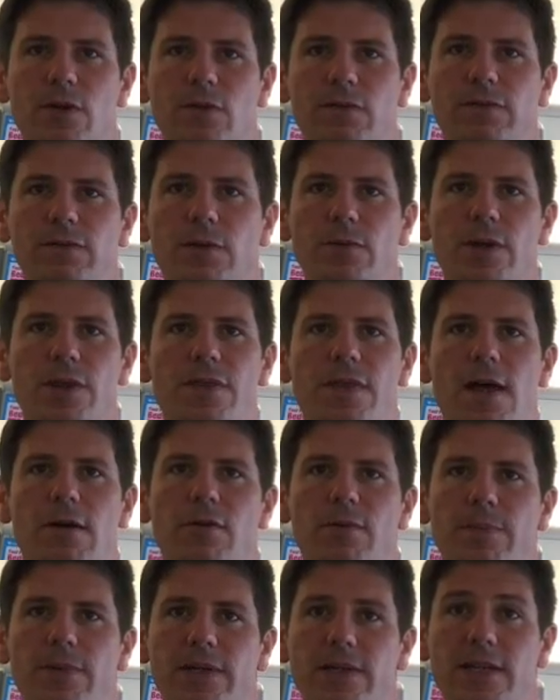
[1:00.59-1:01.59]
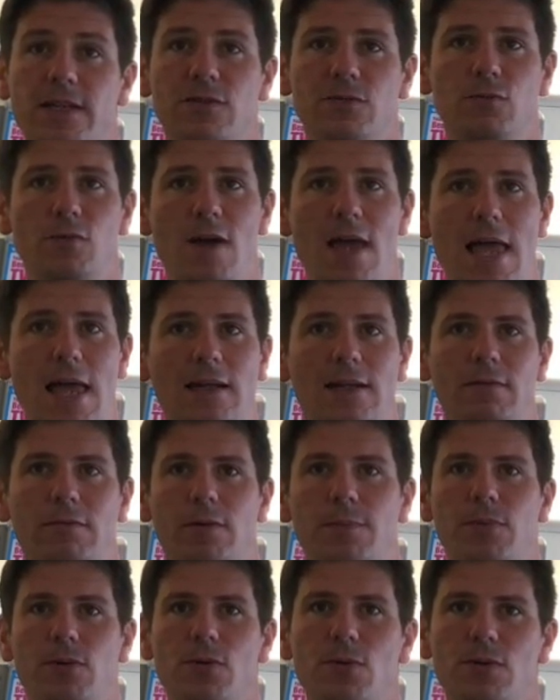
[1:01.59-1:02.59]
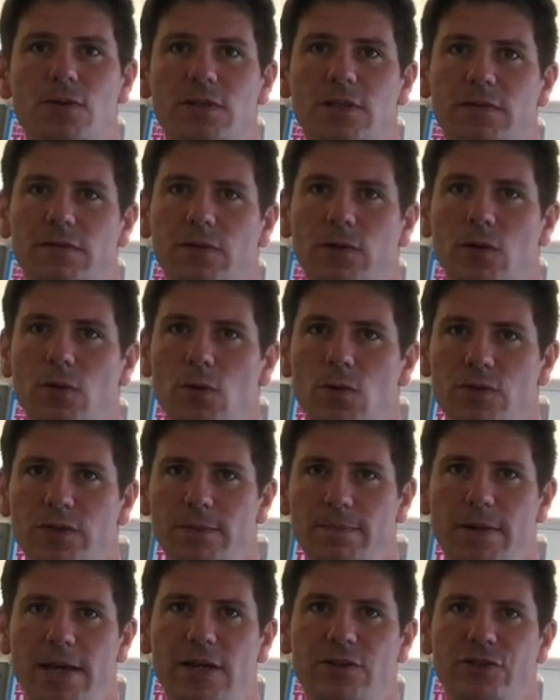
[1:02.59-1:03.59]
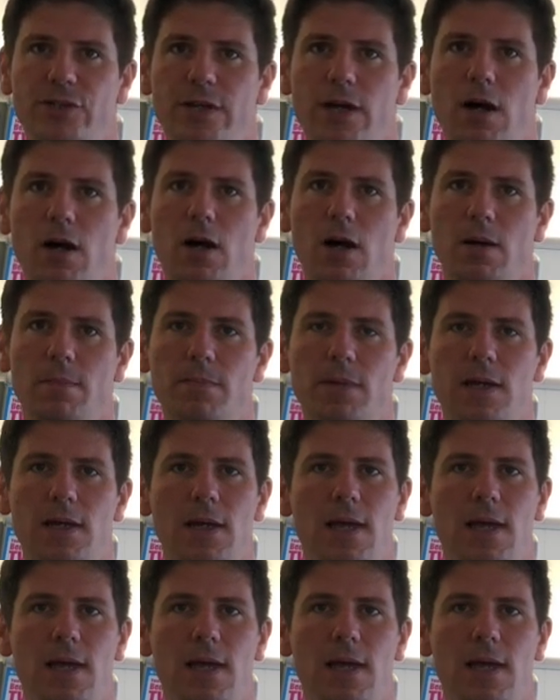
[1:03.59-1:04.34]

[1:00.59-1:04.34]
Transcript: of fluid therapy is rarely reported for causing patient harm,